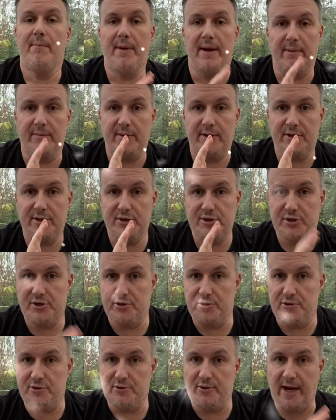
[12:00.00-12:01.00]
I'm going to
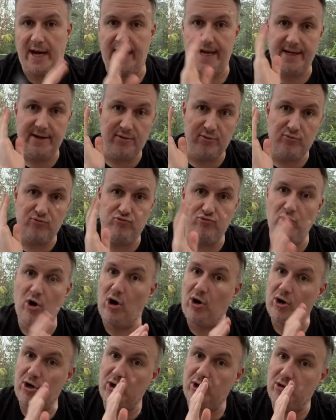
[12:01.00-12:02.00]
do a
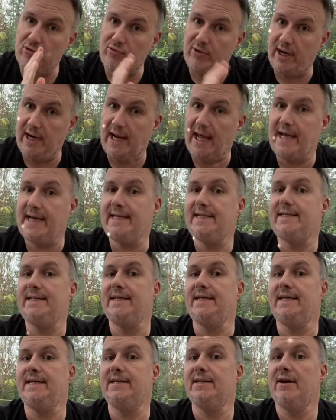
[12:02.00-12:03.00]

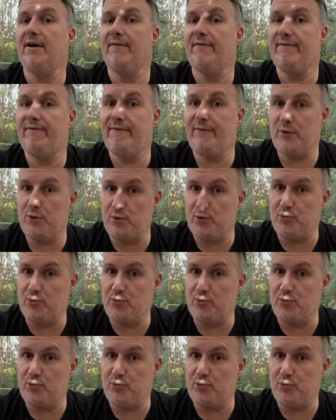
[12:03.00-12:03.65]
rock-related food